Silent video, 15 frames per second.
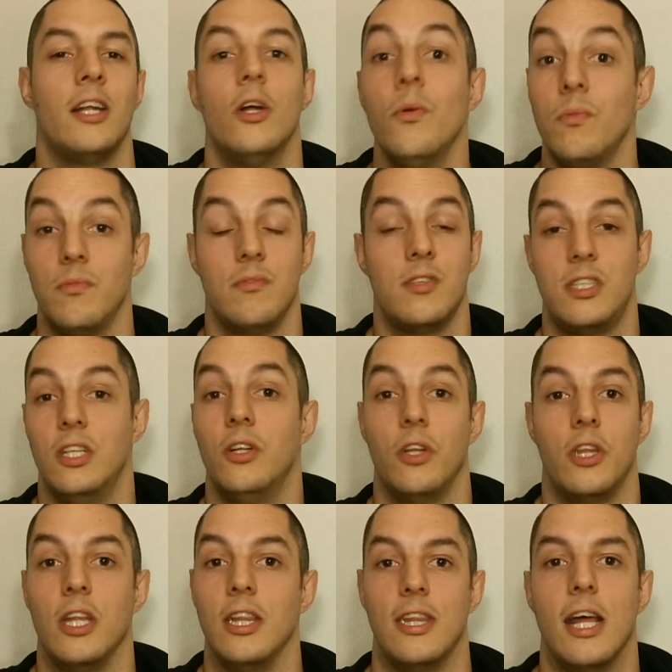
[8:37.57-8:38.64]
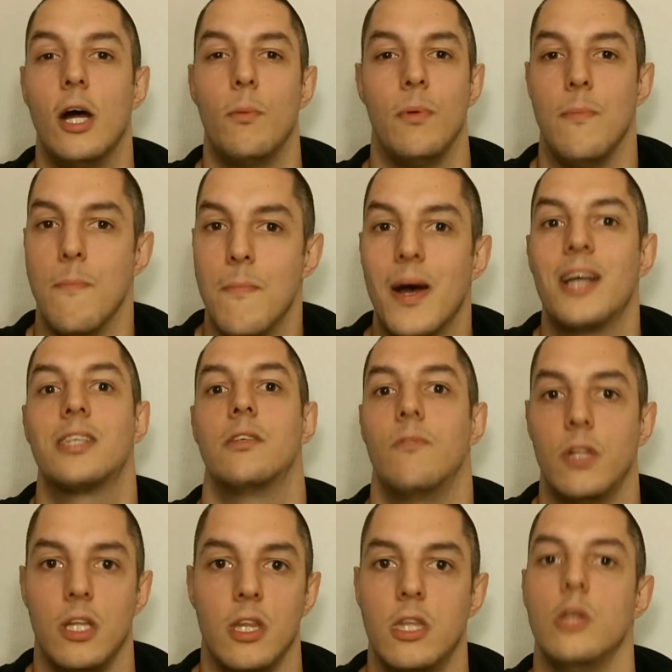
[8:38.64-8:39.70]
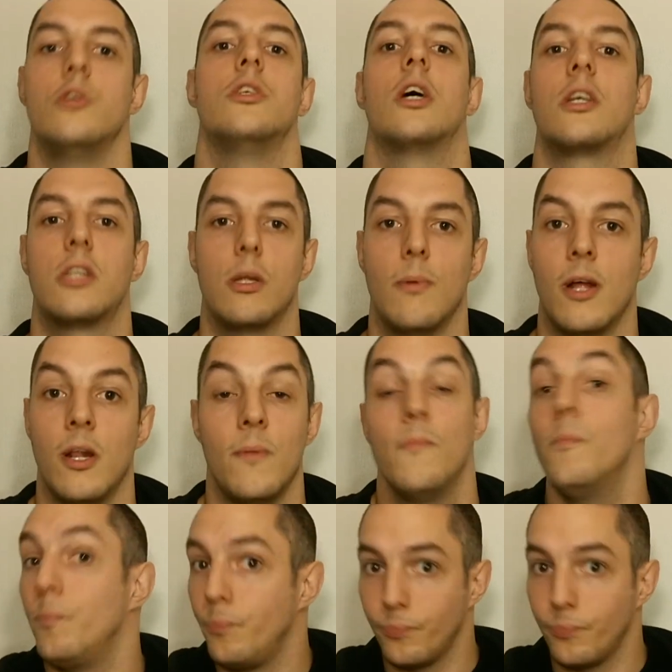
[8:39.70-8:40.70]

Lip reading: I still don't think they'll be massively enthusiastic about it.